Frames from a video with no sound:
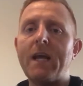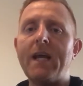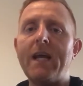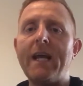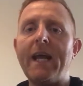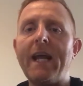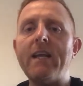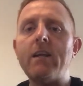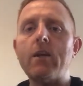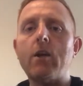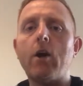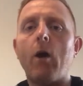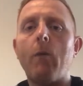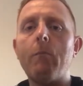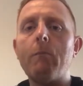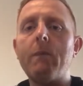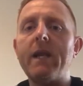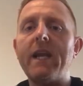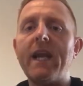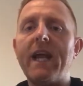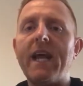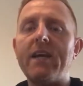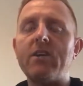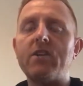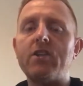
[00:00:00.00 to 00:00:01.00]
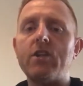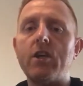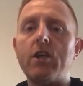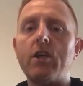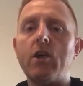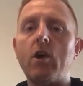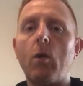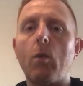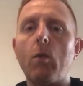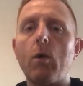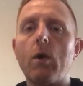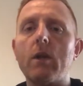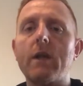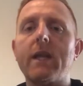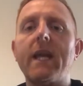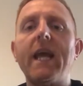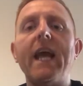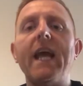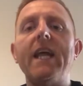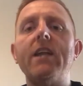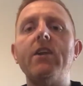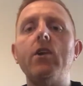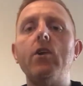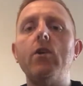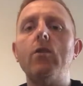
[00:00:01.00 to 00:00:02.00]
in combination will
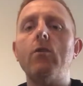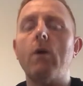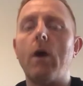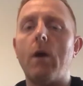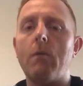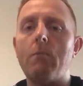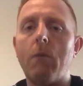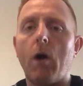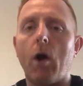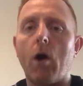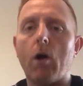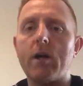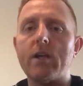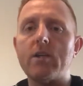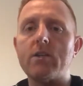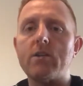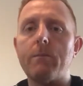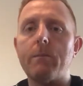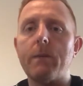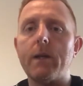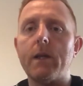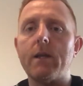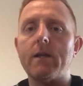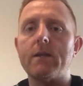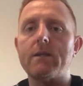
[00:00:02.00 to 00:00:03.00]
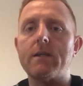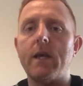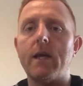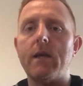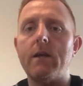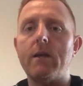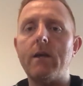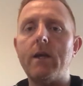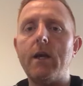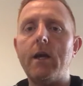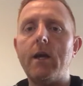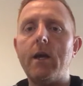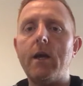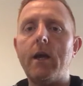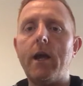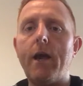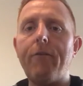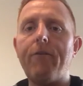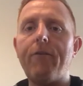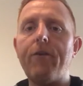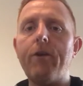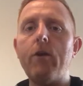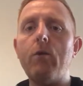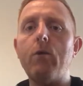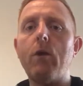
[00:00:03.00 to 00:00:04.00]
gain you mortgageability.
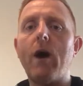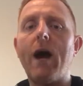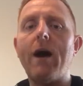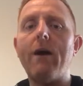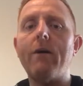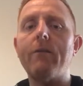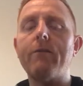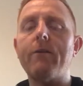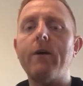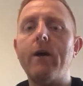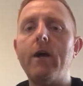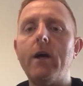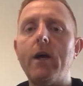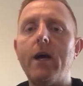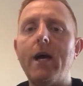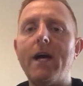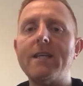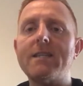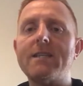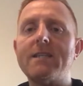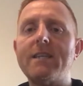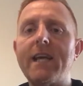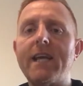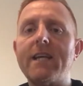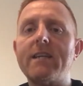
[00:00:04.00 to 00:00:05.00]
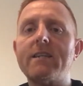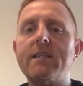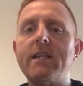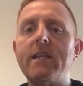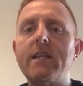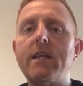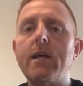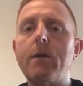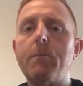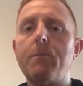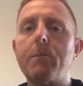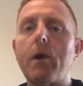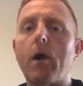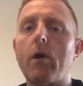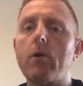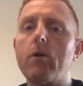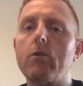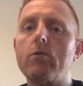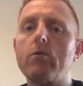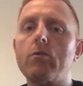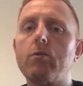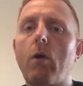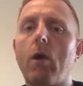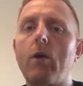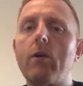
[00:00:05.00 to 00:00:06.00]
If you have a 60-year
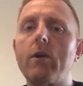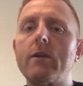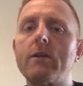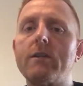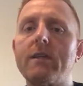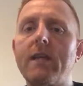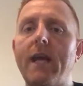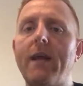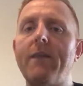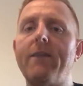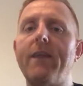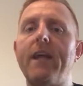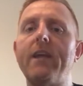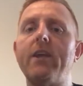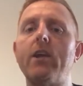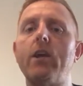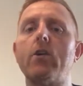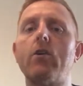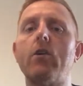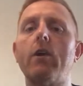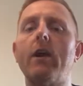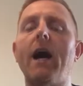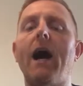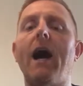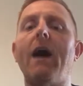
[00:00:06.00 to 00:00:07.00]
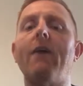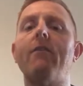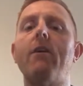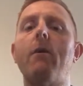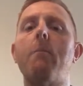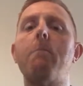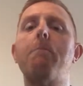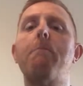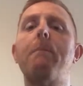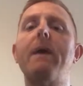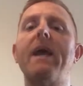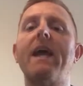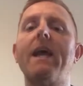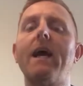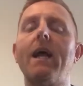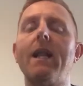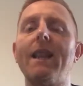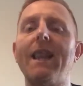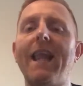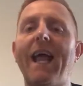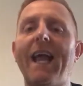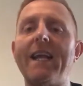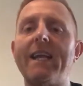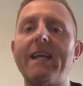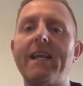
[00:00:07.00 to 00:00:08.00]
product warranty, then you're going to have a bigger
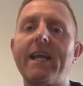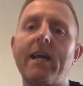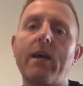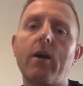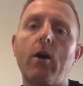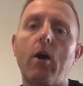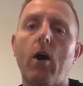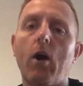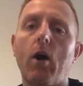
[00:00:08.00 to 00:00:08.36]
lending